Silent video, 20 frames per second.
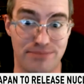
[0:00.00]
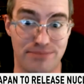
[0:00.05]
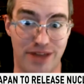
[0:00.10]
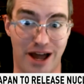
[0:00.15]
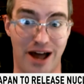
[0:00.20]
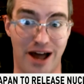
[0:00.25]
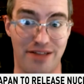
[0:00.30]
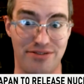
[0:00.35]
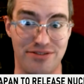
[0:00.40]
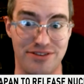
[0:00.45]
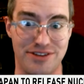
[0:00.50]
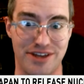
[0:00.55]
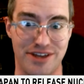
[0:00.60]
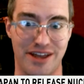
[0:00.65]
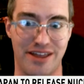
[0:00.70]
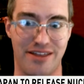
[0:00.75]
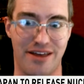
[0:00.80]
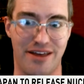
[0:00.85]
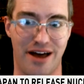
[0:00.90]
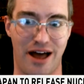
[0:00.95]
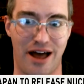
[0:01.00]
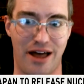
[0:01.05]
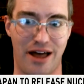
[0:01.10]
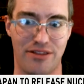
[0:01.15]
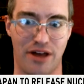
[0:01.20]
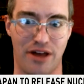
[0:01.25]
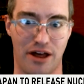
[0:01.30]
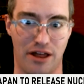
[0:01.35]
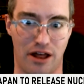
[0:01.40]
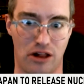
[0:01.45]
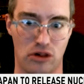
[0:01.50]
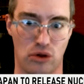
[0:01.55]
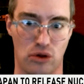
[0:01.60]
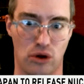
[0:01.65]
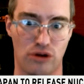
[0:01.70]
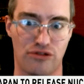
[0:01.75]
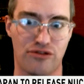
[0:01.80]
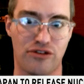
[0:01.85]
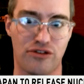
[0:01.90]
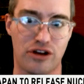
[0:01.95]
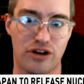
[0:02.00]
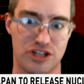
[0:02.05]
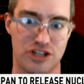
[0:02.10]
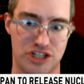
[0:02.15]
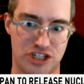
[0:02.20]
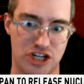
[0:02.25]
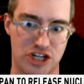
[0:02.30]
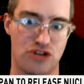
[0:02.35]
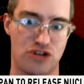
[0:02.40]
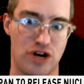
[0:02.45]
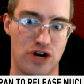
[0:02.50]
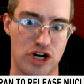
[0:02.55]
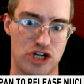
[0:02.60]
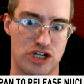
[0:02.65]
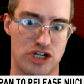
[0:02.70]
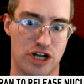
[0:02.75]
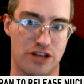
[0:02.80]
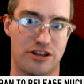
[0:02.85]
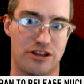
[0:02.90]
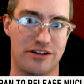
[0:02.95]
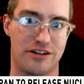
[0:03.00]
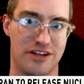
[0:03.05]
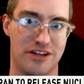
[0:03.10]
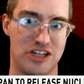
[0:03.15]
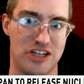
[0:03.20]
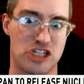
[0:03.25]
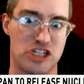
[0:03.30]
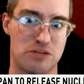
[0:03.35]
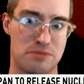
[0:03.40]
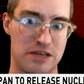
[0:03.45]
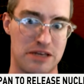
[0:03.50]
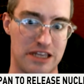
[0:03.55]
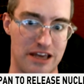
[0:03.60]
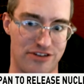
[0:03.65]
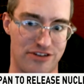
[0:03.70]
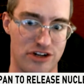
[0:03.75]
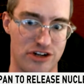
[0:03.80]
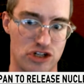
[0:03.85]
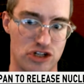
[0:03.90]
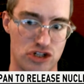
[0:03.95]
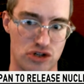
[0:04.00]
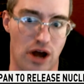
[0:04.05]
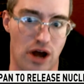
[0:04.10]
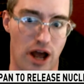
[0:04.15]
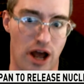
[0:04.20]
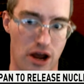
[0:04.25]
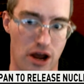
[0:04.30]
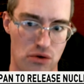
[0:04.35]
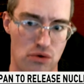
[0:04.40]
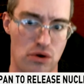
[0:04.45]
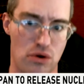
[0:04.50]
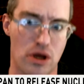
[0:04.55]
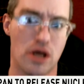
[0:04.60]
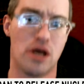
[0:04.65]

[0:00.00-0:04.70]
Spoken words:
And a lot of consideration, I think, needs to be given to how